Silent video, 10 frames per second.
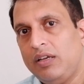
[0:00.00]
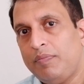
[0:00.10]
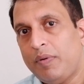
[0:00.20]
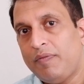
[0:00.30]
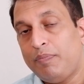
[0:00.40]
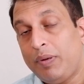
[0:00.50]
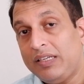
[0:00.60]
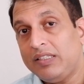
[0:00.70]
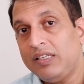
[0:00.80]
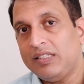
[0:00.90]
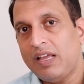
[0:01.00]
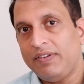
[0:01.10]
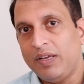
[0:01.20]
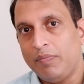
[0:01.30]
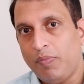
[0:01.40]
if a patient is
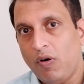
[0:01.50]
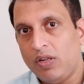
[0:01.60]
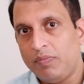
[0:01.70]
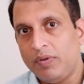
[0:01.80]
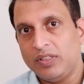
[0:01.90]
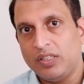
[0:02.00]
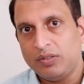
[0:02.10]
having a polyp as